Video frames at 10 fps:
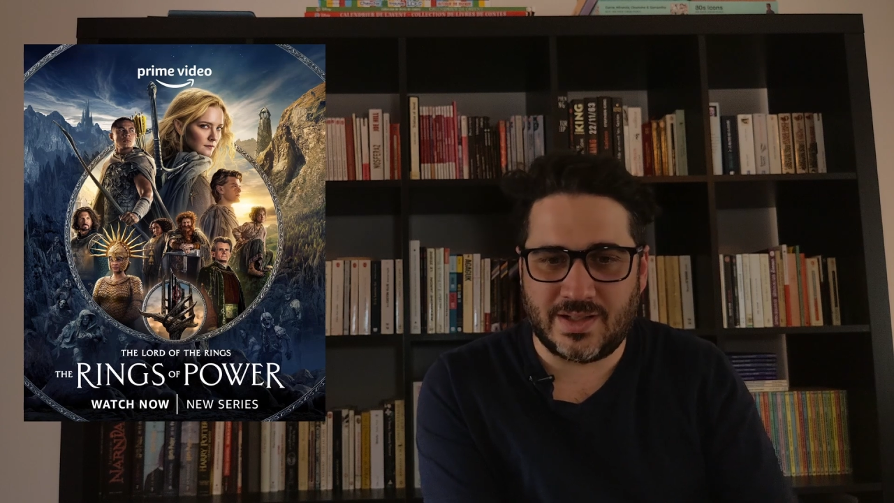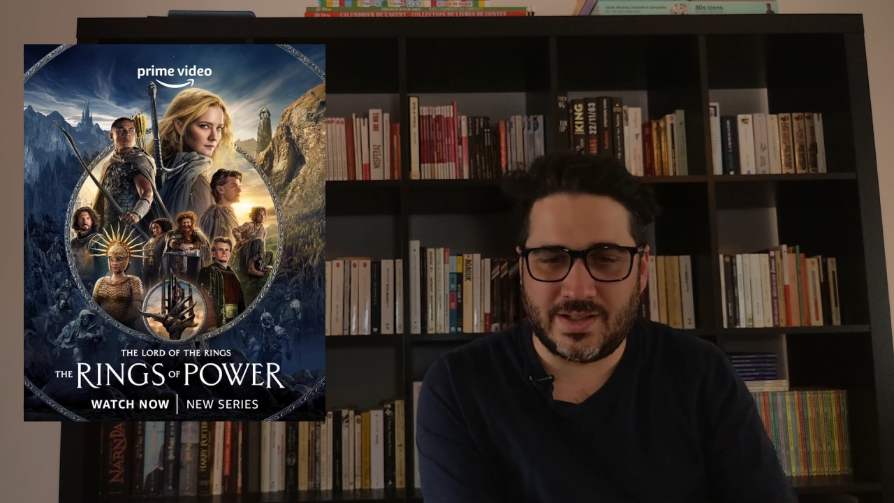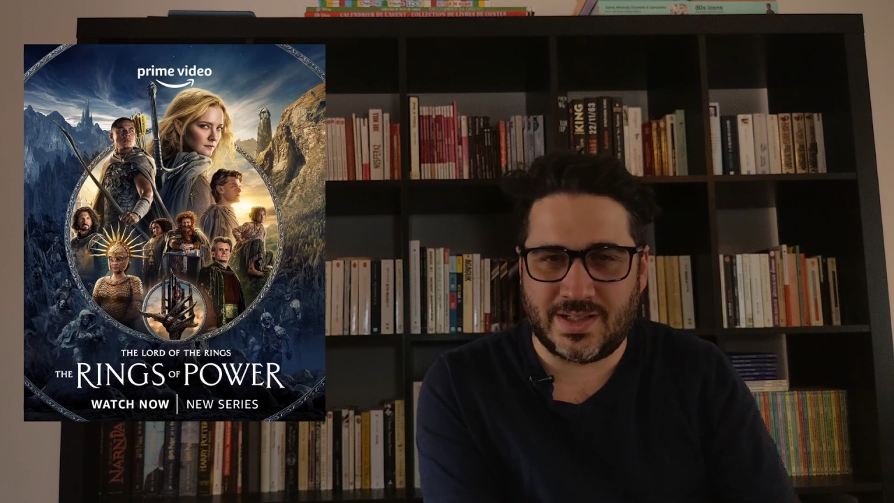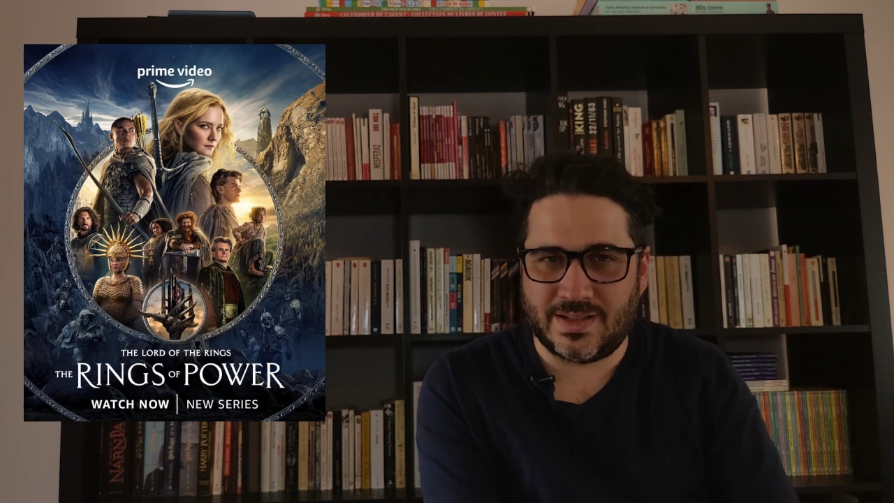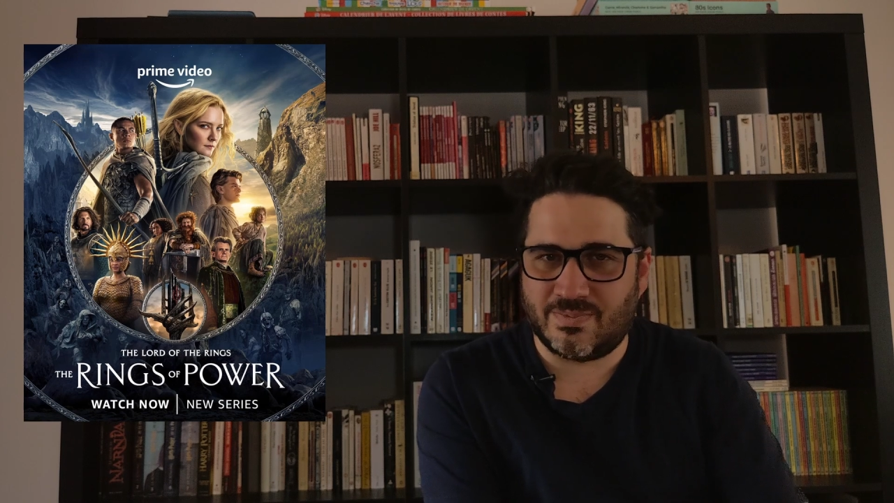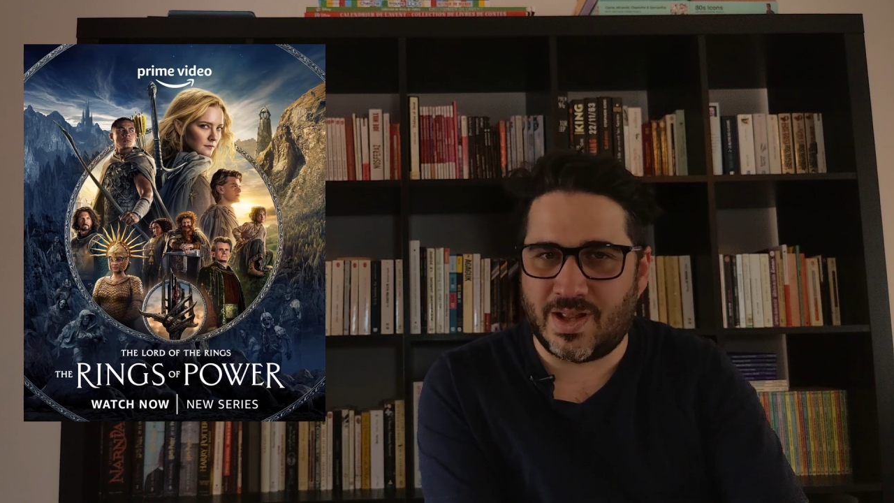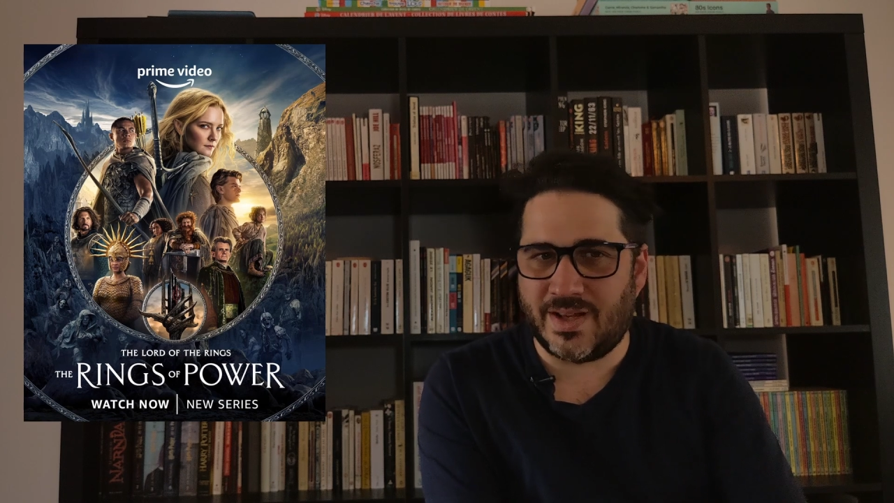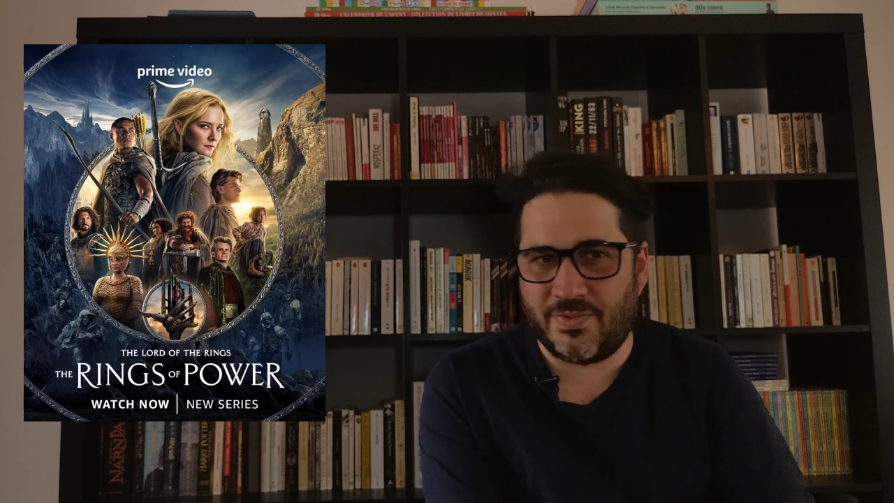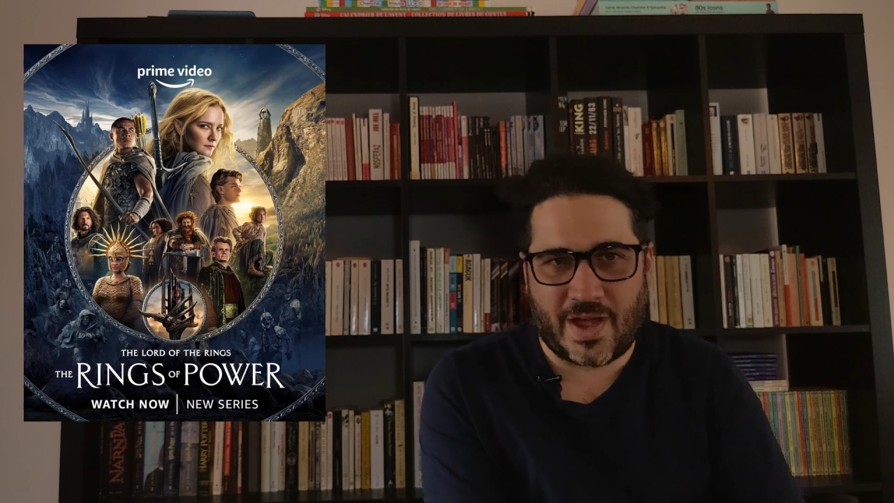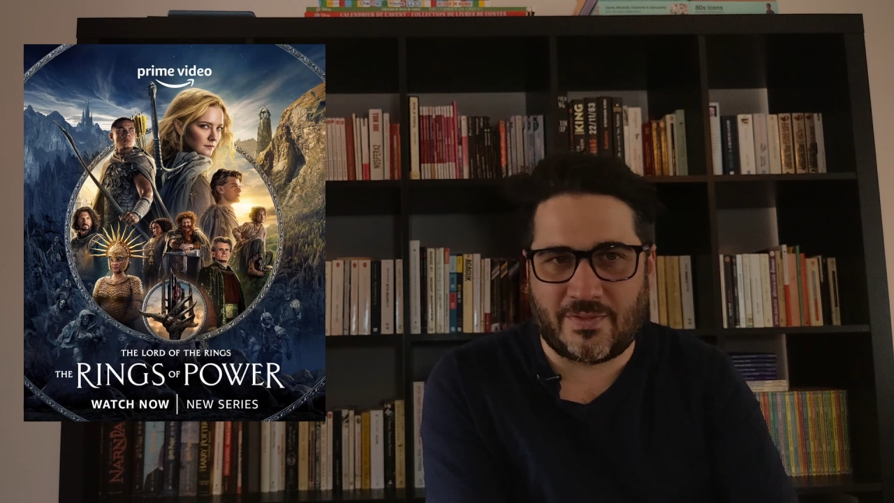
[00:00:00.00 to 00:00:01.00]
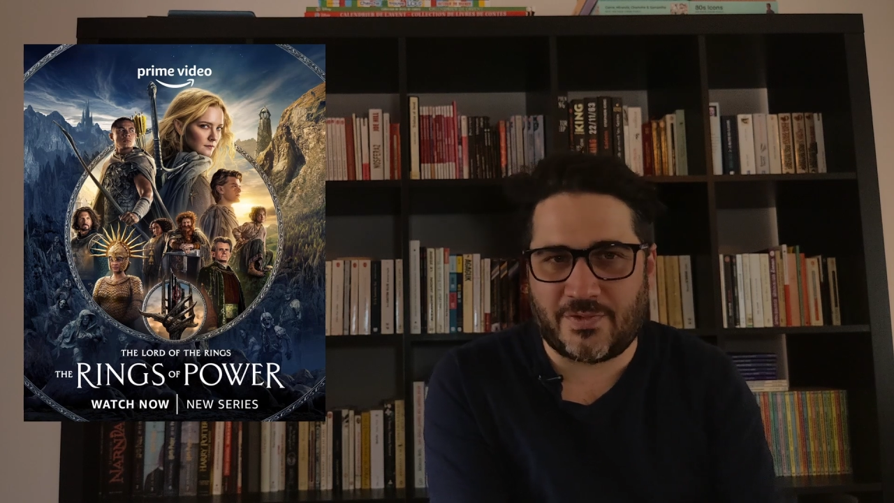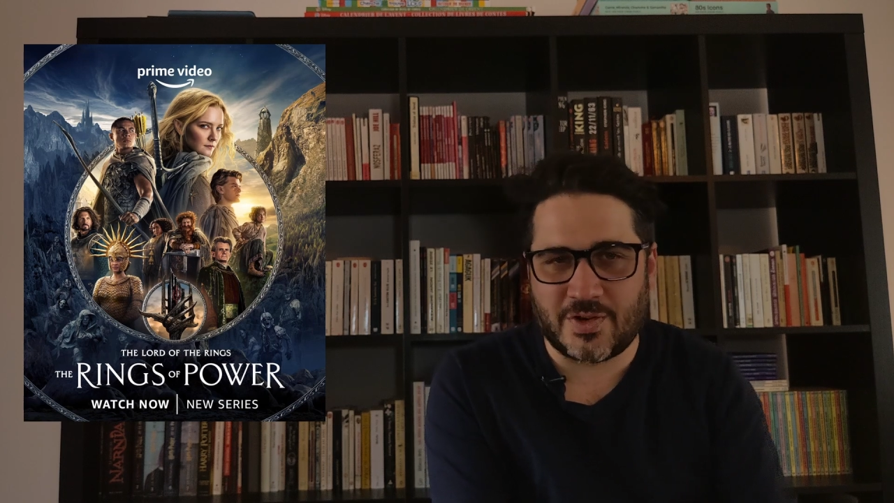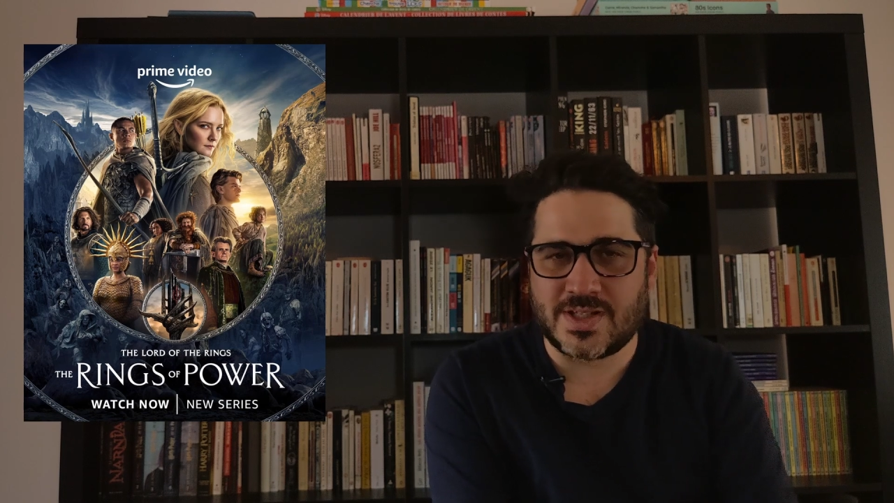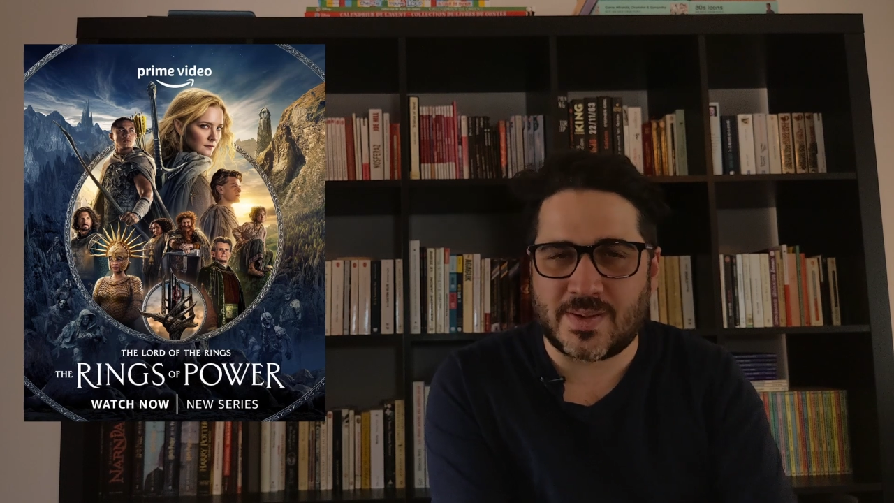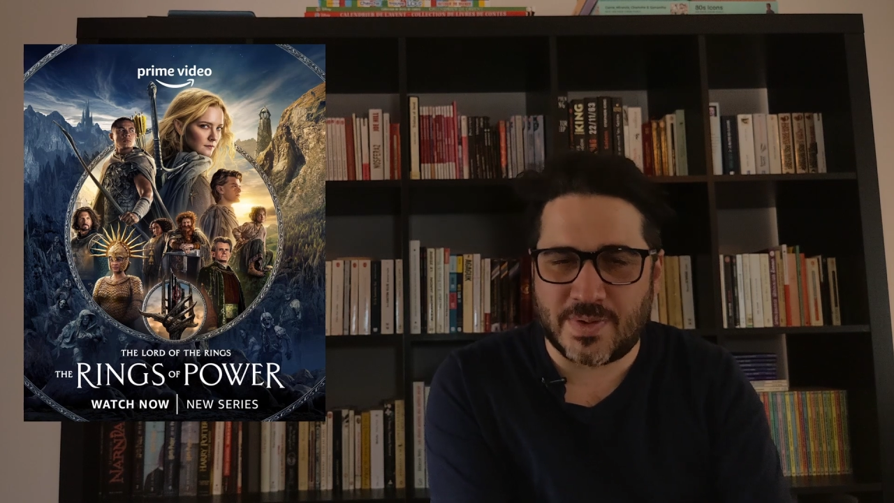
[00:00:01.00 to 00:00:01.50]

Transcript: In that first